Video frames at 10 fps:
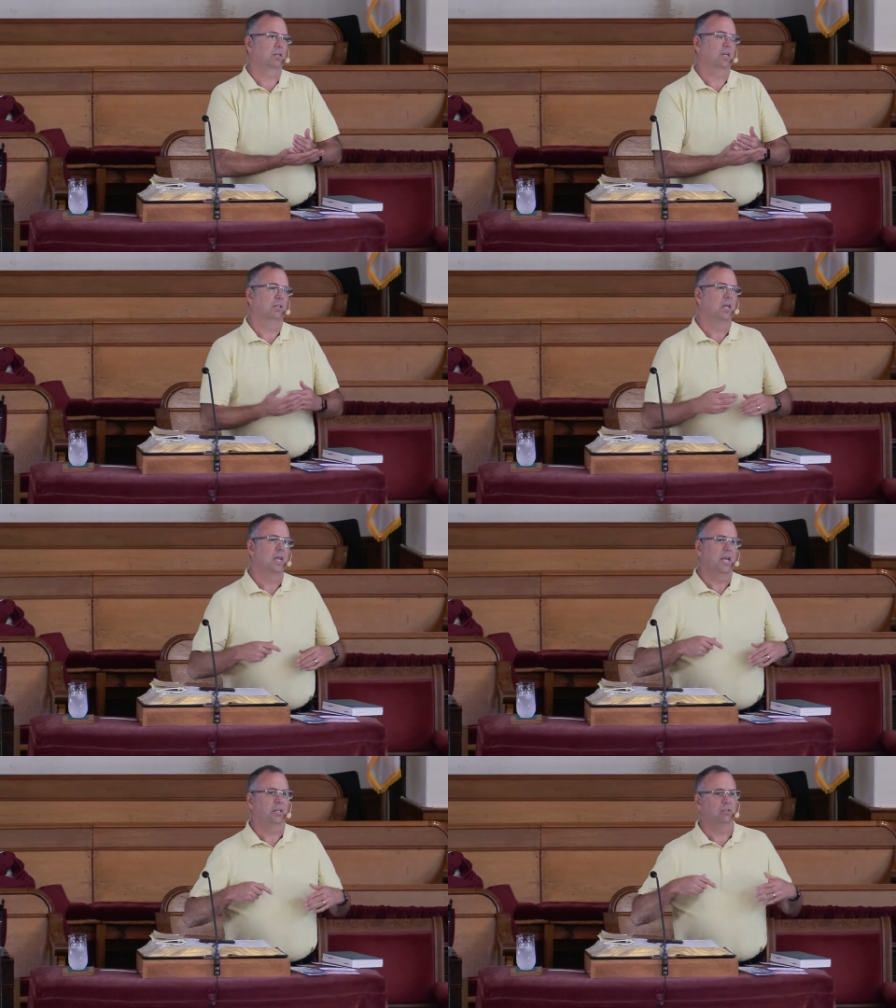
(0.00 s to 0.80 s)
And,
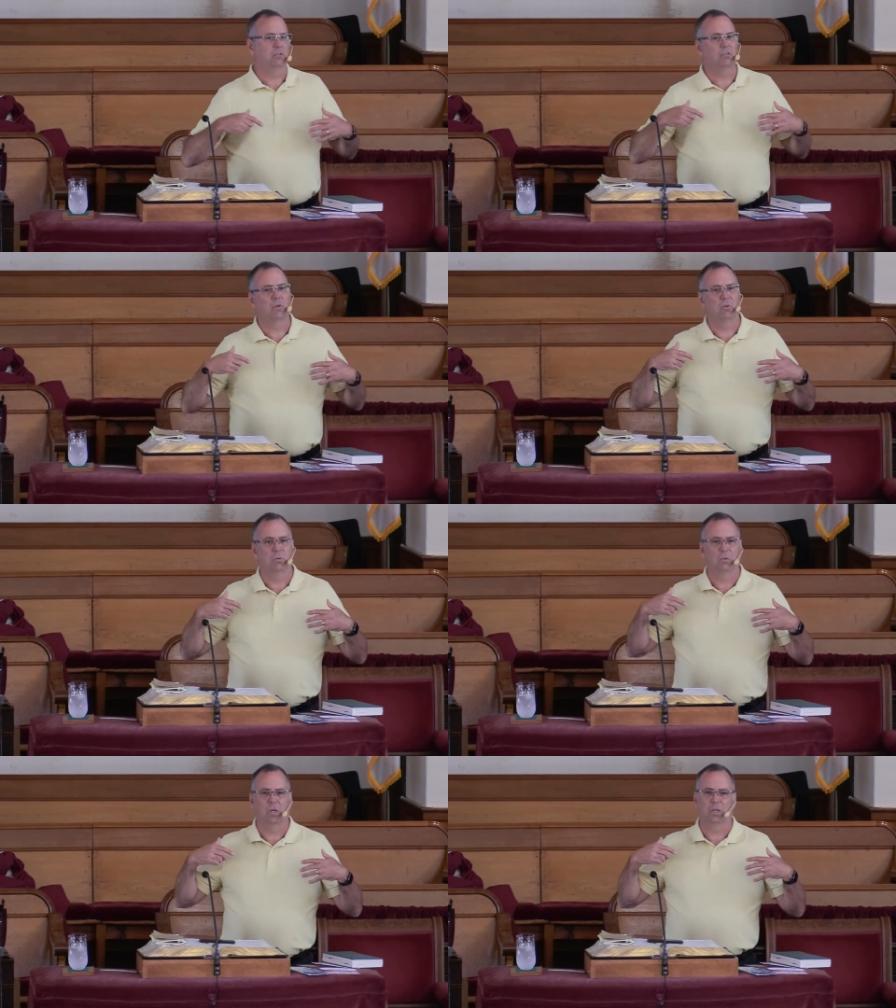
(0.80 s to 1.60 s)
and
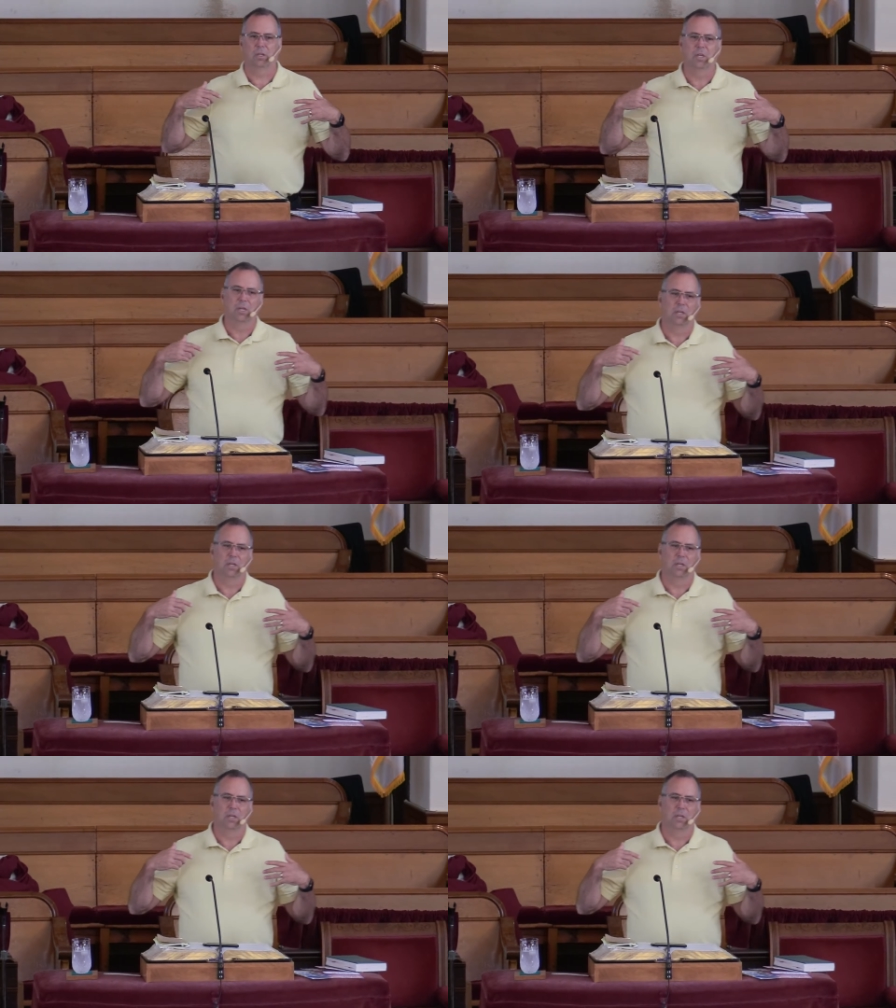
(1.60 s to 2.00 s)
so uh,